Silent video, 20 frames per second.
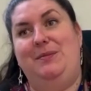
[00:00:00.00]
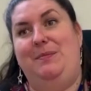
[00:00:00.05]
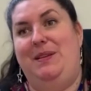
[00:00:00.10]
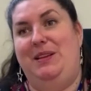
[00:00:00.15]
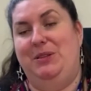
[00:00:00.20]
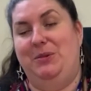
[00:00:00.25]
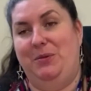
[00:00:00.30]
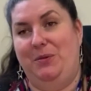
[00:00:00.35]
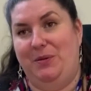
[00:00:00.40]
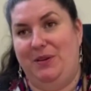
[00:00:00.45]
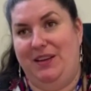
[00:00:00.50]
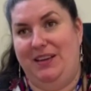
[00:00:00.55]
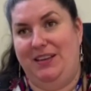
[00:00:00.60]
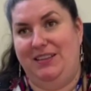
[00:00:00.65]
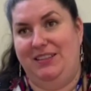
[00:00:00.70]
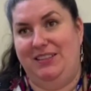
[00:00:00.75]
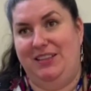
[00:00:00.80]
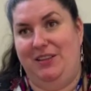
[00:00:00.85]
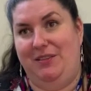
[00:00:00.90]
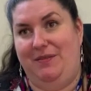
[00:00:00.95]
to be
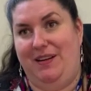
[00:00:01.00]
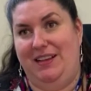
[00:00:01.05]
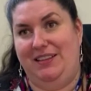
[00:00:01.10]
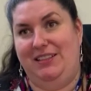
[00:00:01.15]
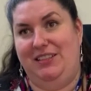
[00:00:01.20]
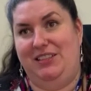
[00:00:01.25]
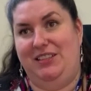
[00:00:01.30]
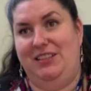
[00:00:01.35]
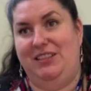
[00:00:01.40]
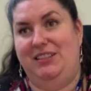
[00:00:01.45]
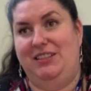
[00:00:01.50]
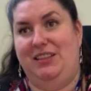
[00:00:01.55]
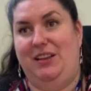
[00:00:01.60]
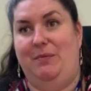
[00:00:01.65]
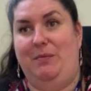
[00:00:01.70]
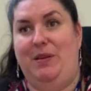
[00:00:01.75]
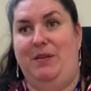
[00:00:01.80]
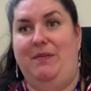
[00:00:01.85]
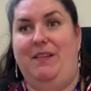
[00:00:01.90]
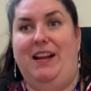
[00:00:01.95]
talking to the residents
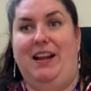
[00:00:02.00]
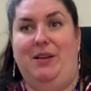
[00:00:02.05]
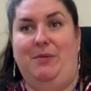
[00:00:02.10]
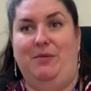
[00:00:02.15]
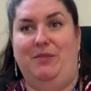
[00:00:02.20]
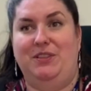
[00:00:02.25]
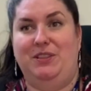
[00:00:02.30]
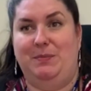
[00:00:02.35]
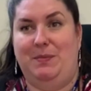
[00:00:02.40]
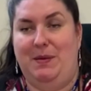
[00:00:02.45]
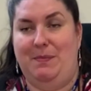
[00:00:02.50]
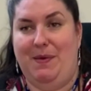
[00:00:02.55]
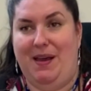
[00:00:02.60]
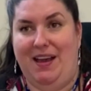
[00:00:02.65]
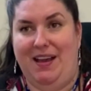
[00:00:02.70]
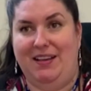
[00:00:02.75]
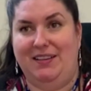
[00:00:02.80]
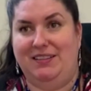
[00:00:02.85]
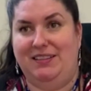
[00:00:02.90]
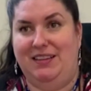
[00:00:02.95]
and we really want to be
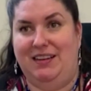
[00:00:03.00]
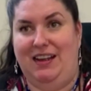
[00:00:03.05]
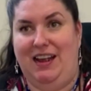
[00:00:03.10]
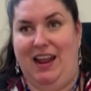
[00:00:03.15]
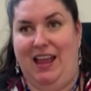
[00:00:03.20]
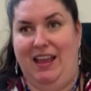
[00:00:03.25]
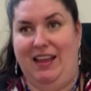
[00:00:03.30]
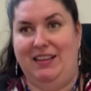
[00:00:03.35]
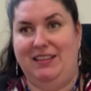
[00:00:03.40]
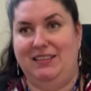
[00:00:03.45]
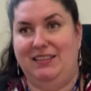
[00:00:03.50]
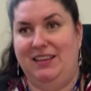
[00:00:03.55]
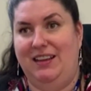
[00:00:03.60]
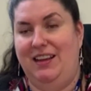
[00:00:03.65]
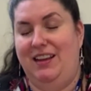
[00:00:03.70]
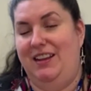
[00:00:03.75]
person-led.